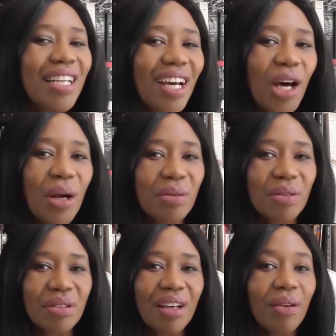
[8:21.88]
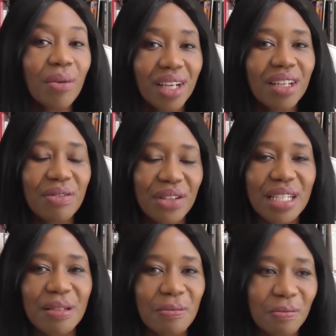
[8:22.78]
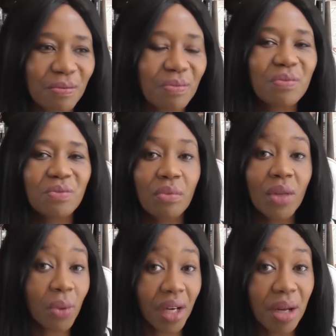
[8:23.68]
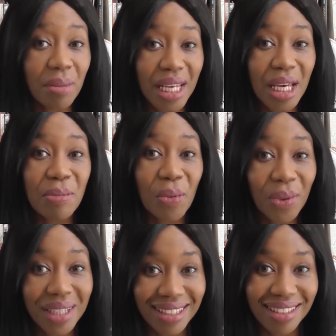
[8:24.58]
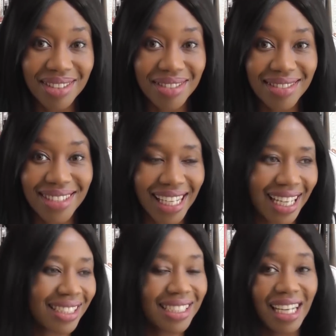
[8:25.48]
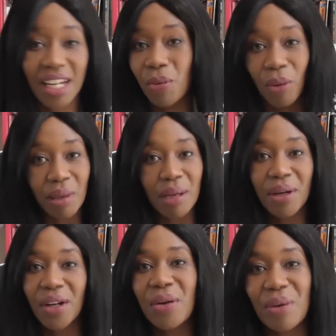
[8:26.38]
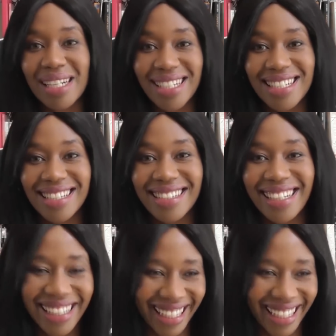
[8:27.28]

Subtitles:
No, we're gonna fix him. We're gonna make him win, okay? And then we'll blame it on the Russians.